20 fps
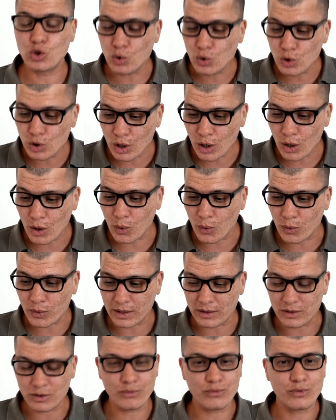You know
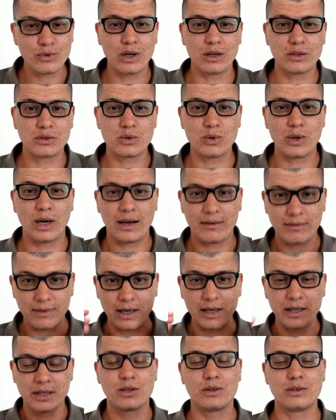that you've got to have
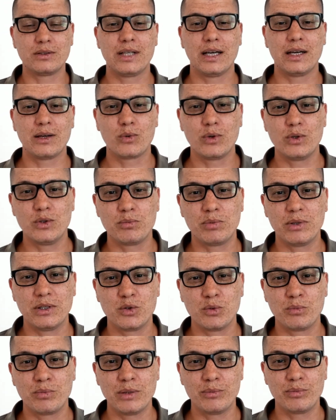eye contact when you speak
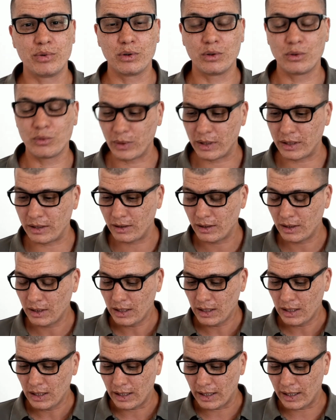to people, when
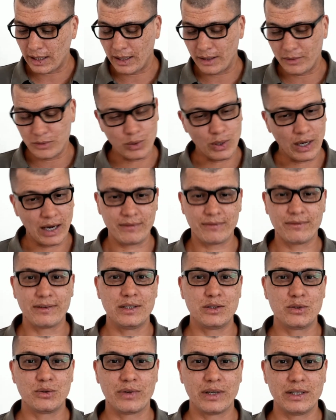you have
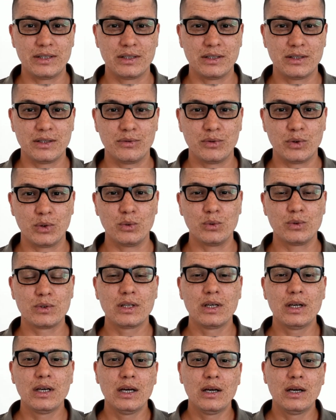face-to-face interviews.